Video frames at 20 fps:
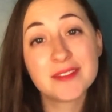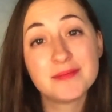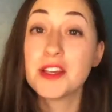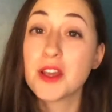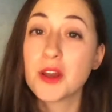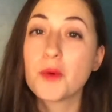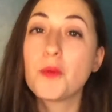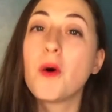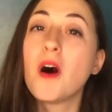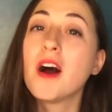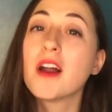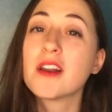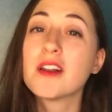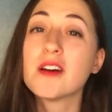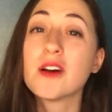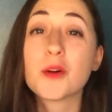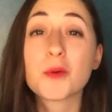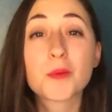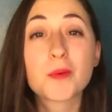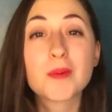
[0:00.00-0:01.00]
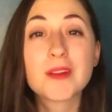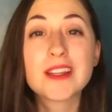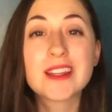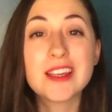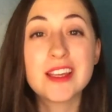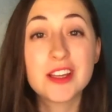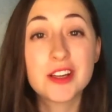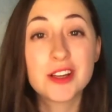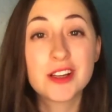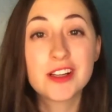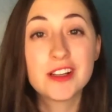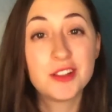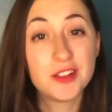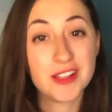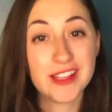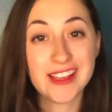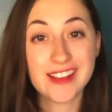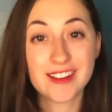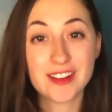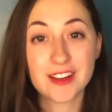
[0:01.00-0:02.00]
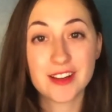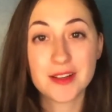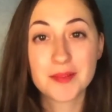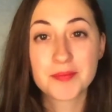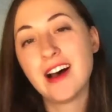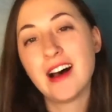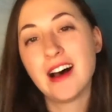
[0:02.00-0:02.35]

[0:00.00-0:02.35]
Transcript: You'll want a really good cleaner.